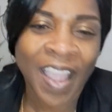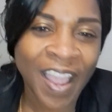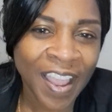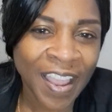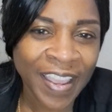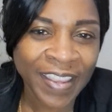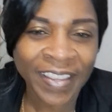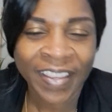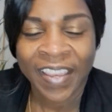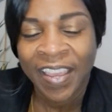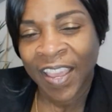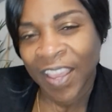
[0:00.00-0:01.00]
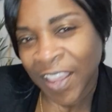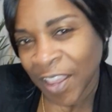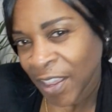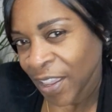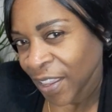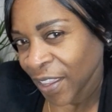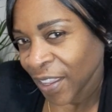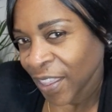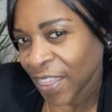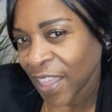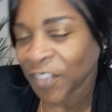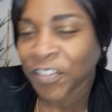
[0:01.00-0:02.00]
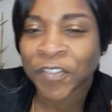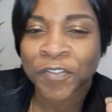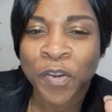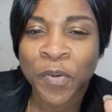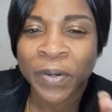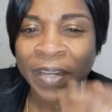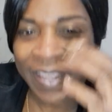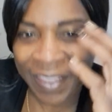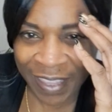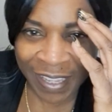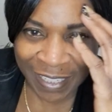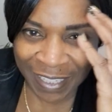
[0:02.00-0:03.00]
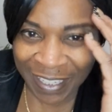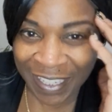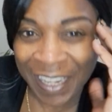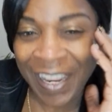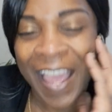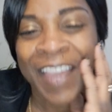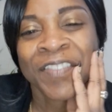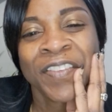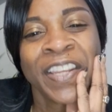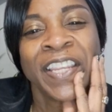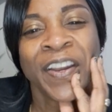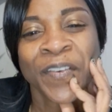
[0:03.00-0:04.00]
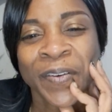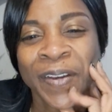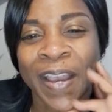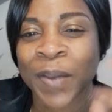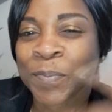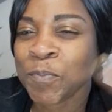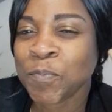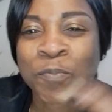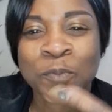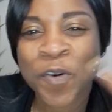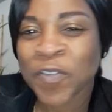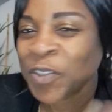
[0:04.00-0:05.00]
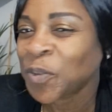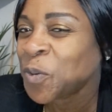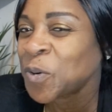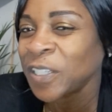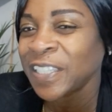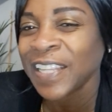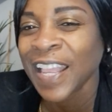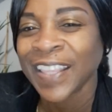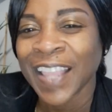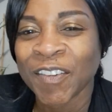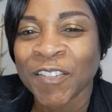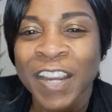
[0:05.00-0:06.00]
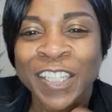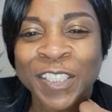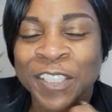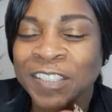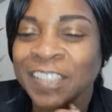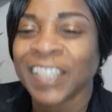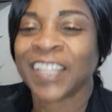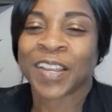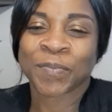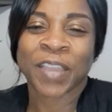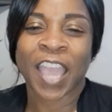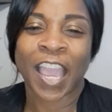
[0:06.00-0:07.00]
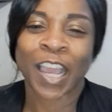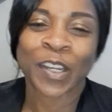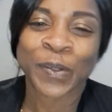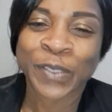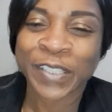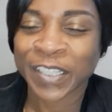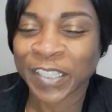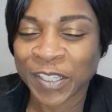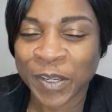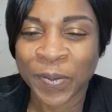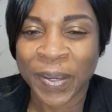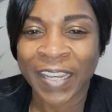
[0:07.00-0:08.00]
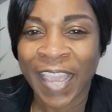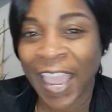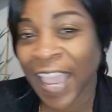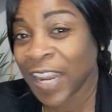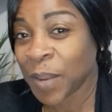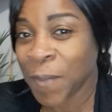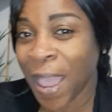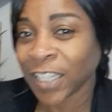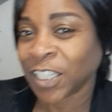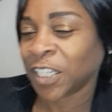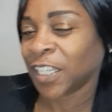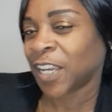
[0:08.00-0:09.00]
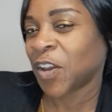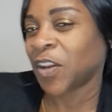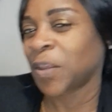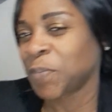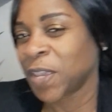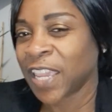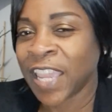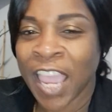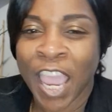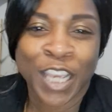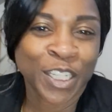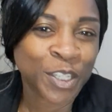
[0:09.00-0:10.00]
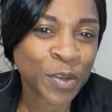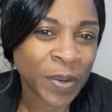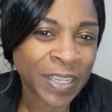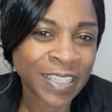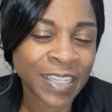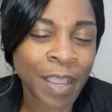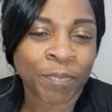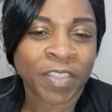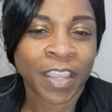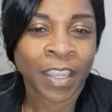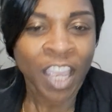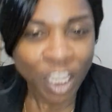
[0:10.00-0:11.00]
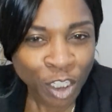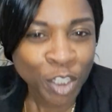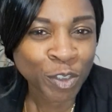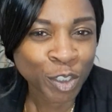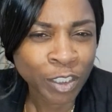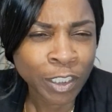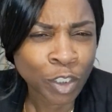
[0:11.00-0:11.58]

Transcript: Hi. Thanks for viewing in. This isn't a live video. I'm moving towards that direction and I'm getting closer to it. And I'm actually going to be doing something to